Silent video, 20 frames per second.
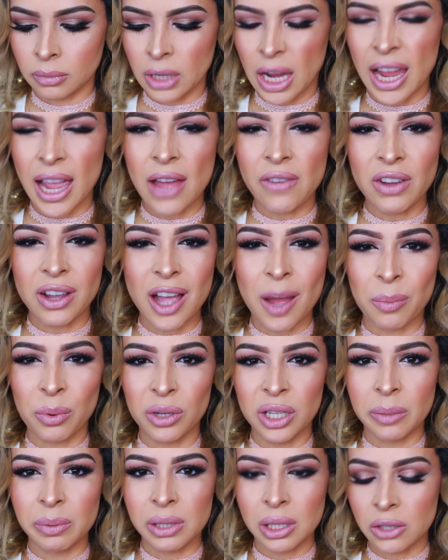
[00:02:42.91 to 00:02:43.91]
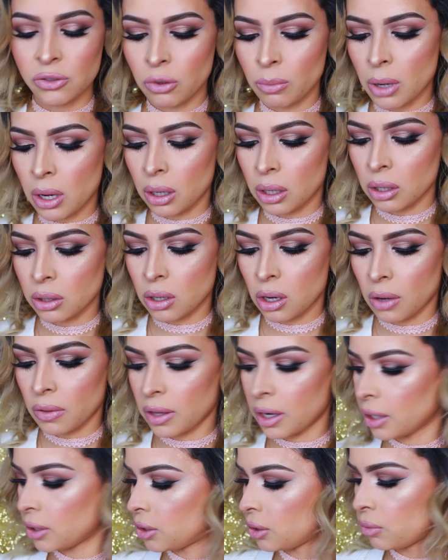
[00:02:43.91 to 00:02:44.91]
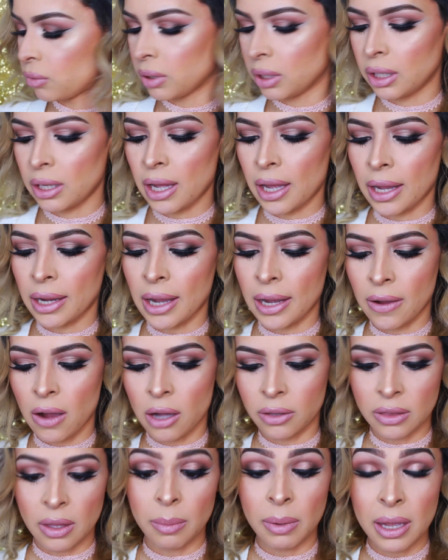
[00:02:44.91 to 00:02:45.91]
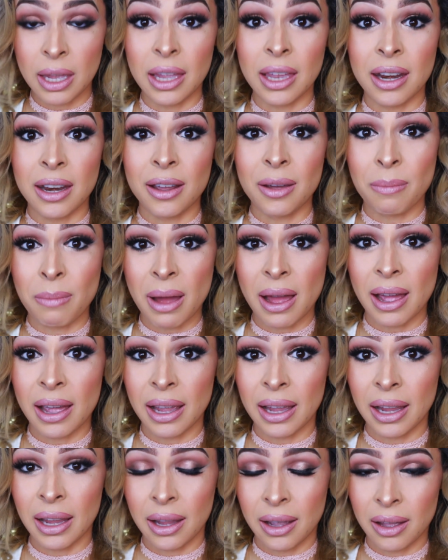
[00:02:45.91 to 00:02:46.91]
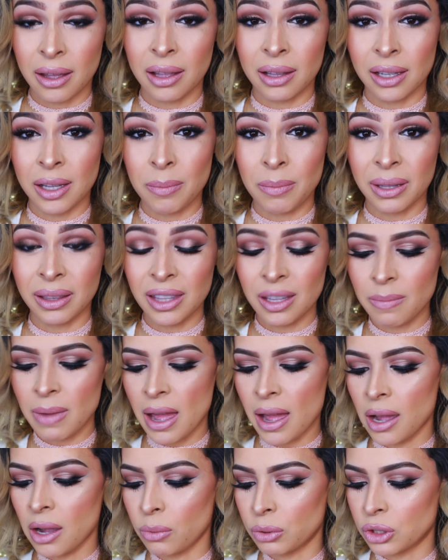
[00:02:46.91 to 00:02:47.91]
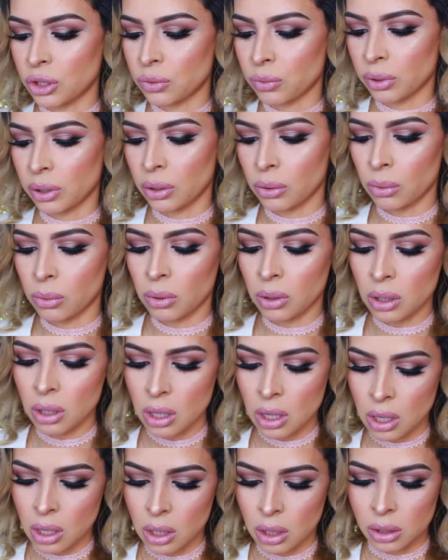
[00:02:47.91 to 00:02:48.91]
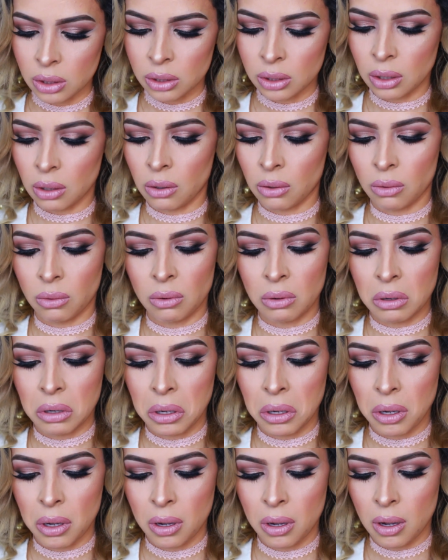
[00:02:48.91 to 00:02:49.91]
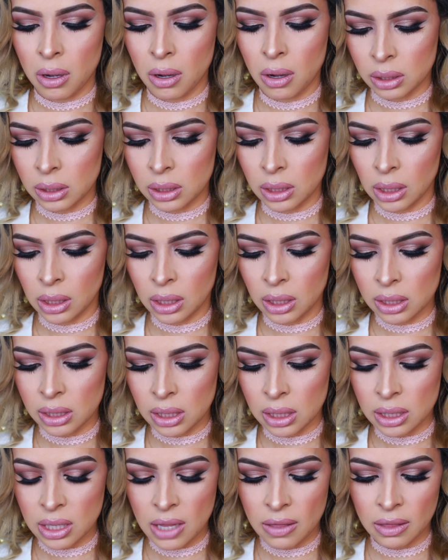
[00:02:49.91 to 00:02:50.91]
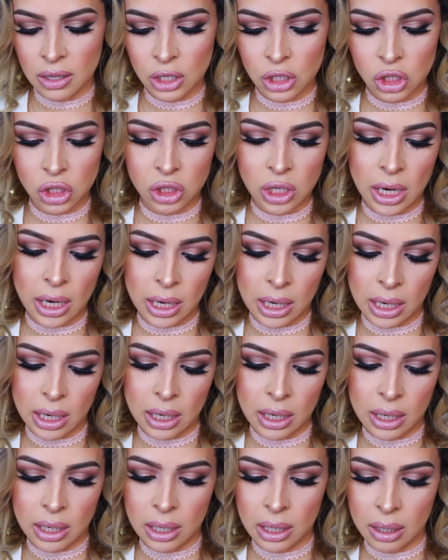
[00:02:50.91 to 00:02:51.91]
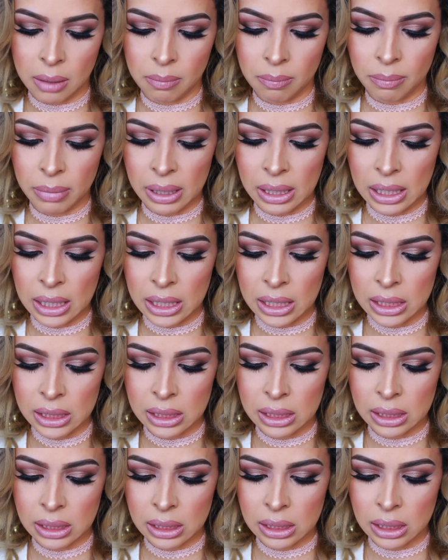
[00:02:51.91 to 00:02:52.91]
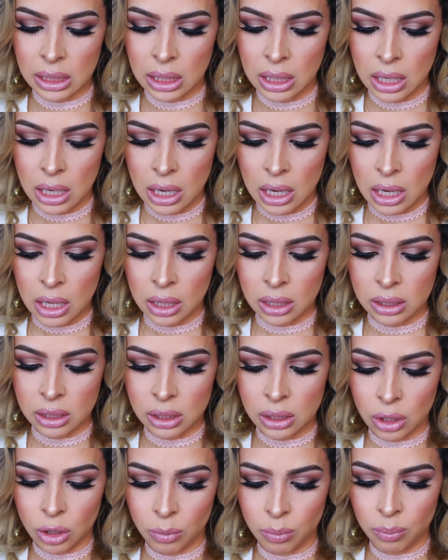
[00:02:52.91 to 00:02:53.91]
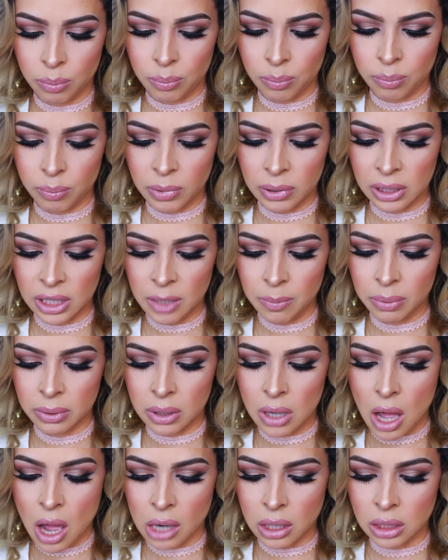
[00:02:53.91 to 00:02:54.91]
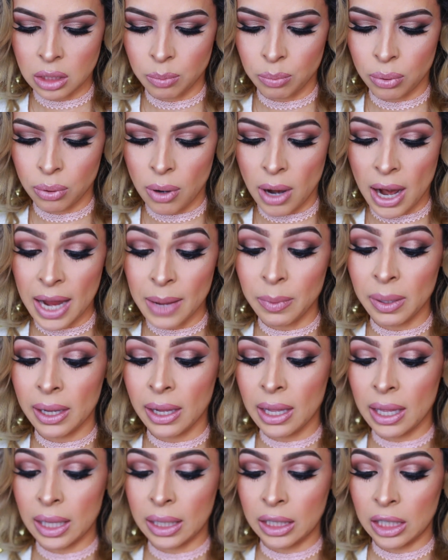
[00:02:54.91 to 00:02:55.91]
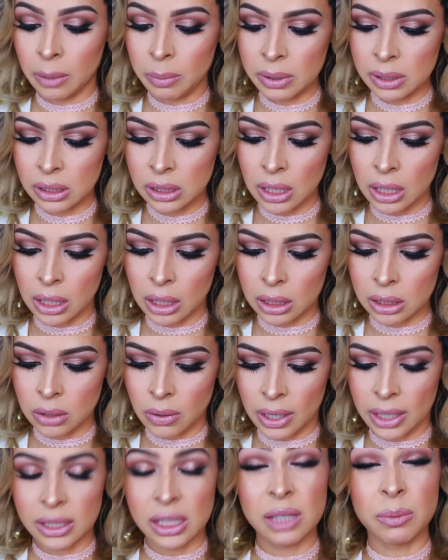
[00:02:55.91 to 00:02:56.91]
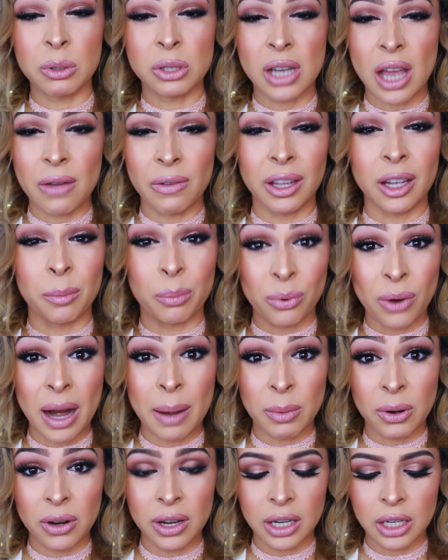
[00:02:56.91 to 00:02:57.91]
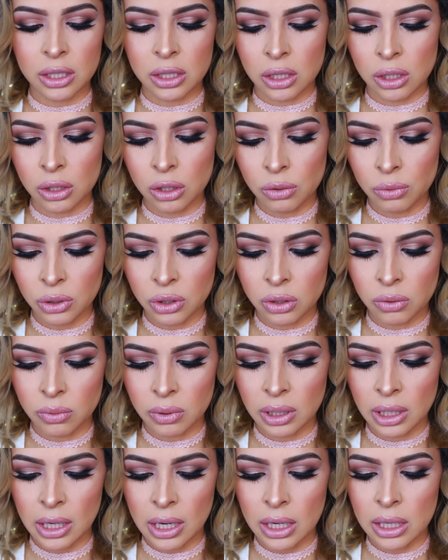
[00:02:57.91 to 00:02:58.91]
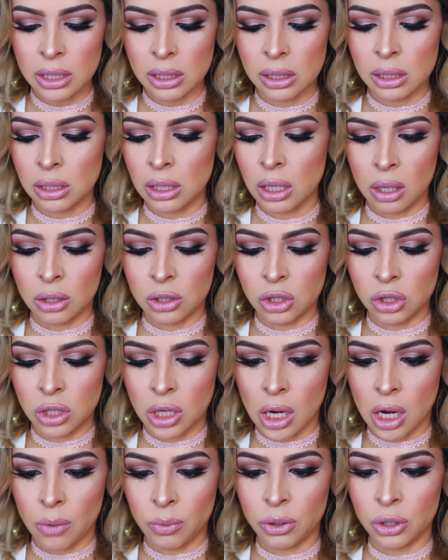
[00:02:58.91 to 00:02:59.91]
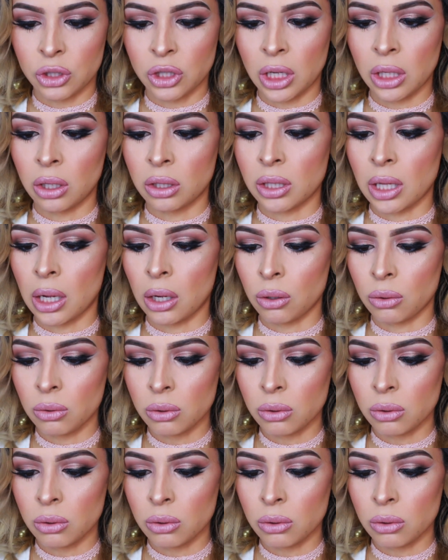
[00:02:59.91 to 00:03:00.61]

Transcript: I have a couple lipsticks from Monica Dar that I do really like. I got them in my Lip Monthly bag, which is really cool. So, let's see, this is in the shade Bliss. This is their Lip Locked Priming Lipstick. So I guess it's supposed to have like a primer in it too, which is really nice. Let's check out what the shade looks like.